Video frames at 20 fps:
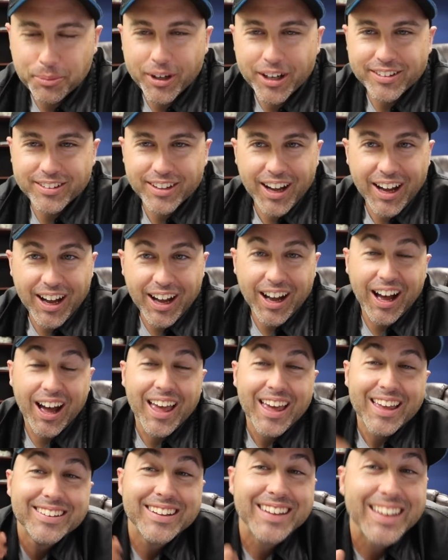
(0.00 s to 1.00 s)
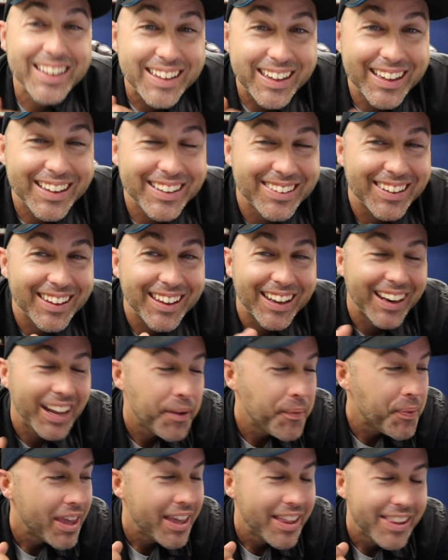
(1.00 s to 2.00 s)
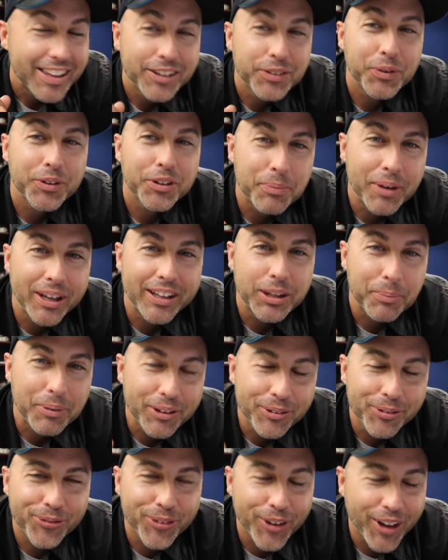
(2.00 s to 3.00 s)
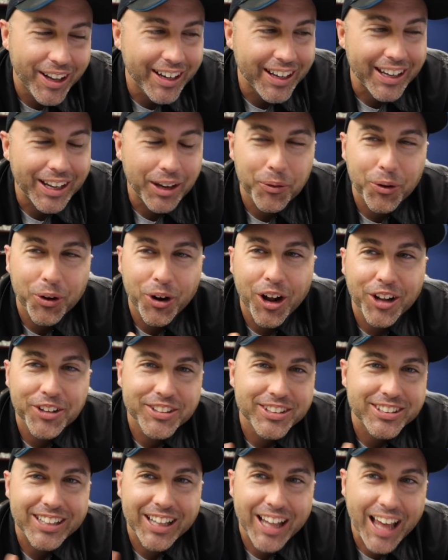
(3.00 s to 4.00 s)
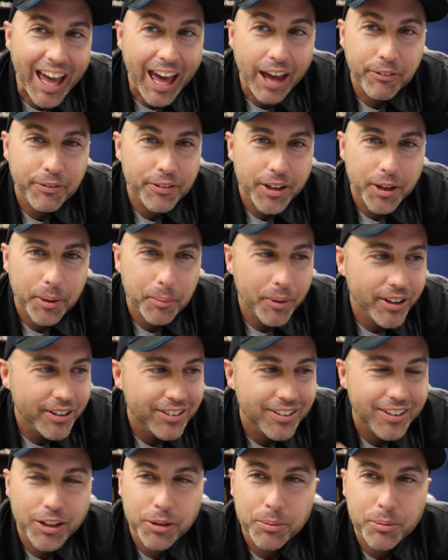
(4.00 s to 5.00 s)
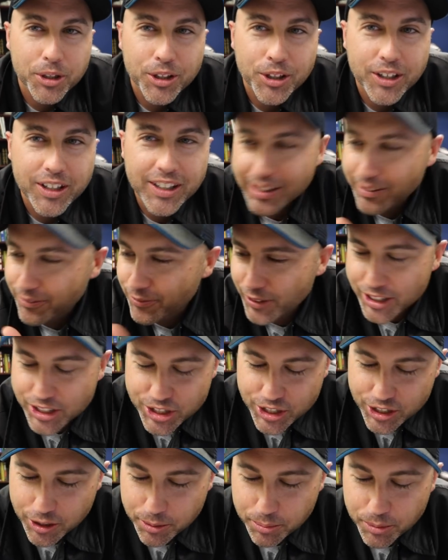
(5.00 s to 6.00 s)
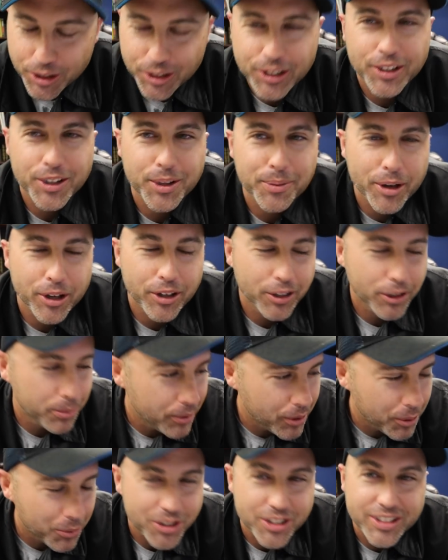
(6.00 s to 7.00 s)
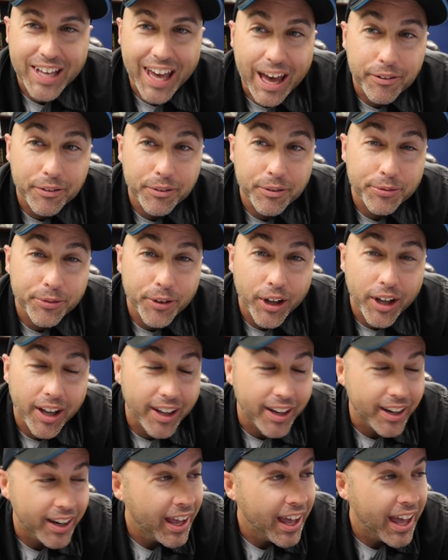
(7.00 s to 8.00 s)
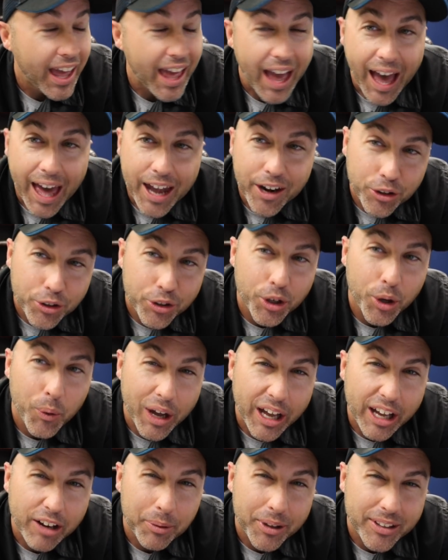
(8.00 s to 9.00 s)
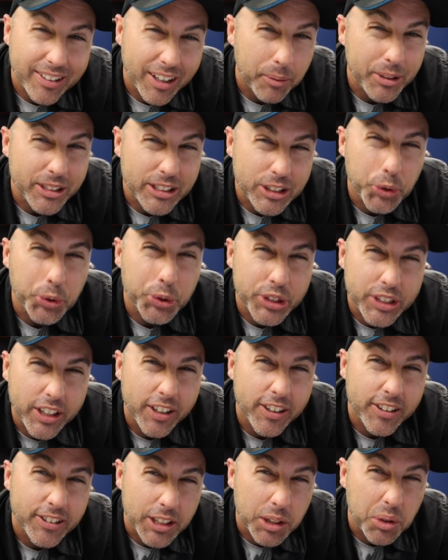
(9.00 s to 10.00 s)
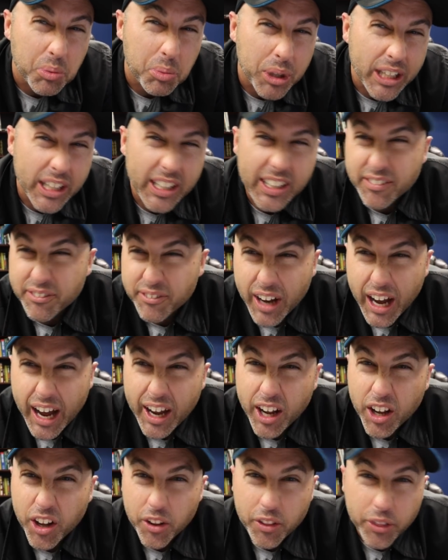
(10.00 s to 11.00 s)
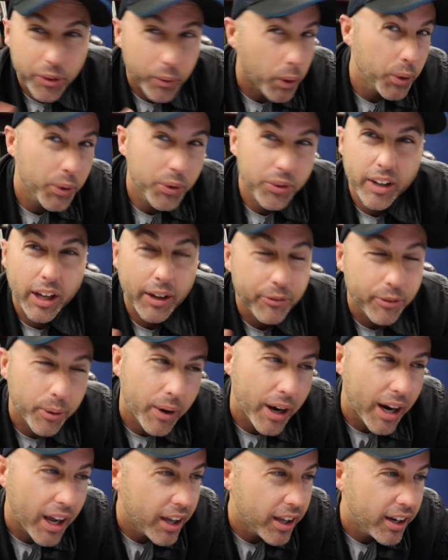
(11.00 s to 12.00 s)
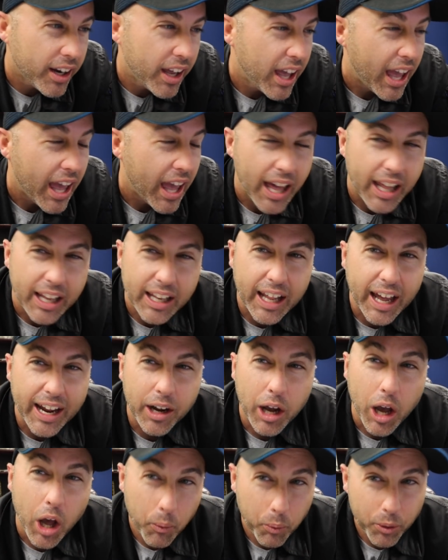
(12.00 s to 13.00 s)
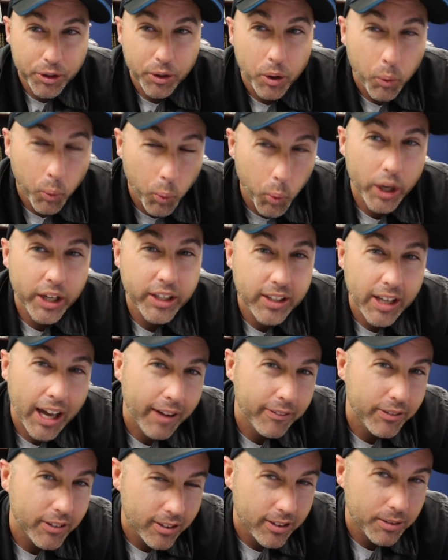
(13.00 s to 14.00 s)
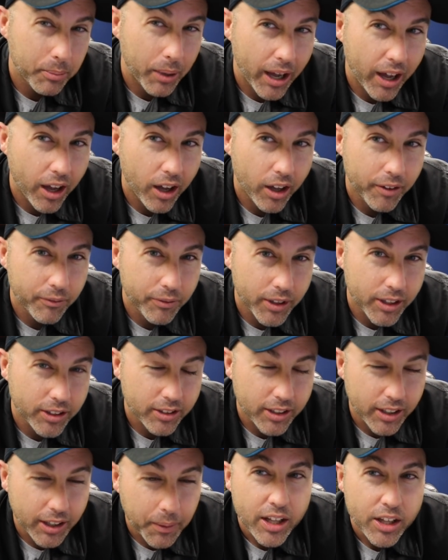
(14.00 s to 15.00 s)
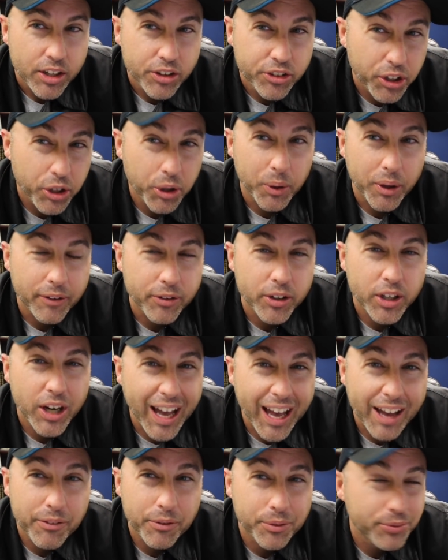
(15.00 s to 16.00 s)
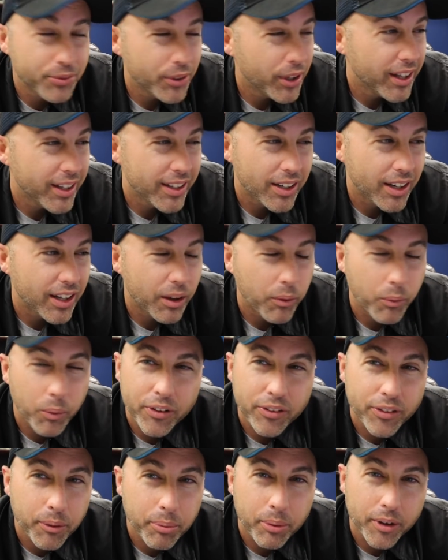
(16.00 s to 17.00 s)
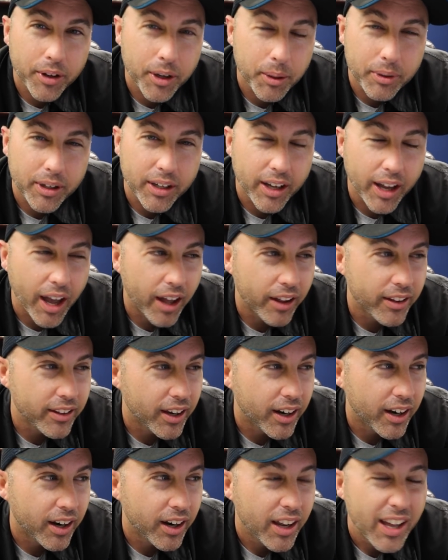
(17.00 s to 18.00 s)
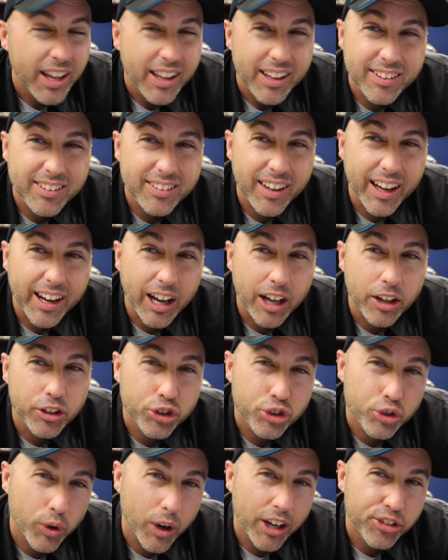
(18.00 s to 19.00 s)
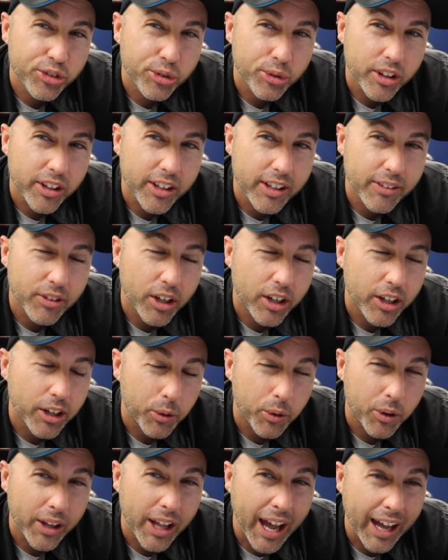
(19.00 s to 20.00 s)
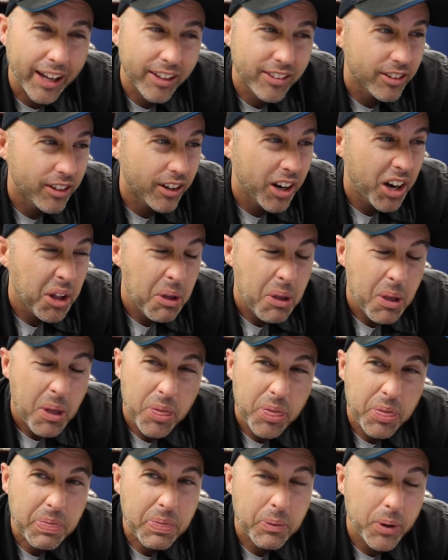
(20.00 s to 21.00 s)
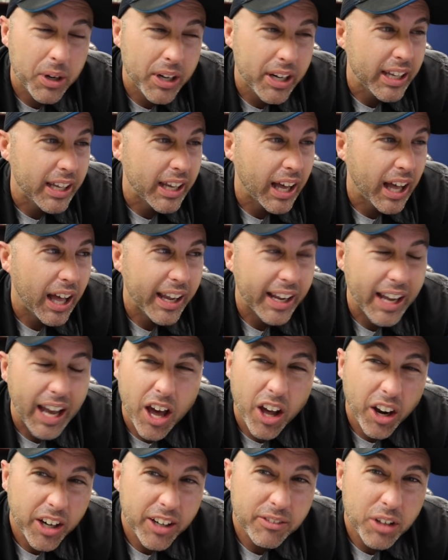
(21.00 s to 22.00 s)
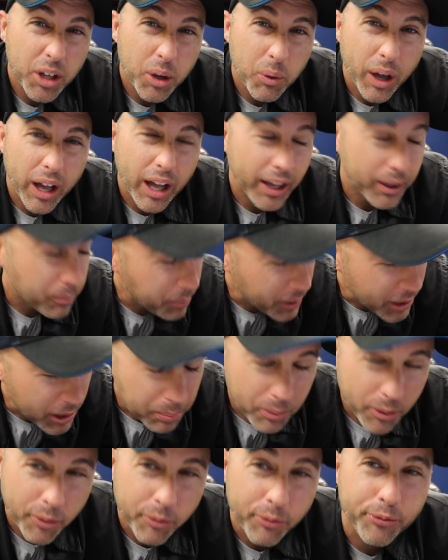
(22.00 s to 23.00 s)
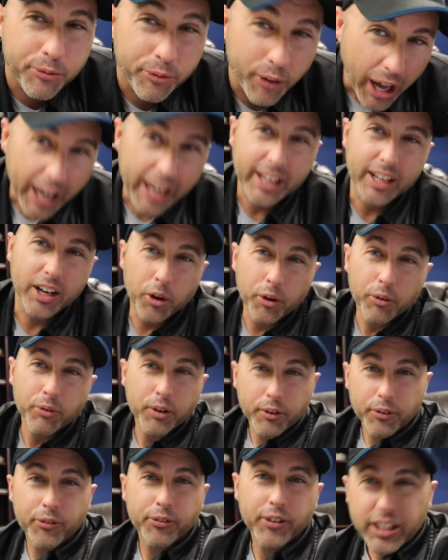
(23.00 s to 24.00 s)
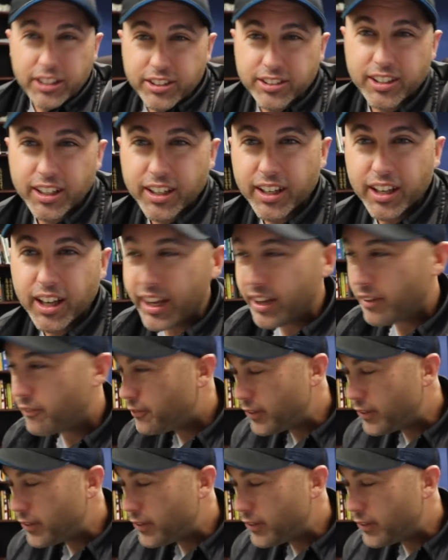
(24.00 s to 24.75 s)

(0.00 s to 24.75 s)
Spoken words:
much, ha ha ha. See, he gets it. This was meant to be funny. We're all just laughing amongst the community, the fishing community, the boating community. We're just having fun. I don't know why everybody's gotta be so serious and mean and vile and throw stuff around. Like, we're, one, you have to smile in fishing. Two, if you're not having fun, what's the point of being out there? This is like a stress reliever and a relaxer. Three, like, I don't even know why, like, people fight over fishing, like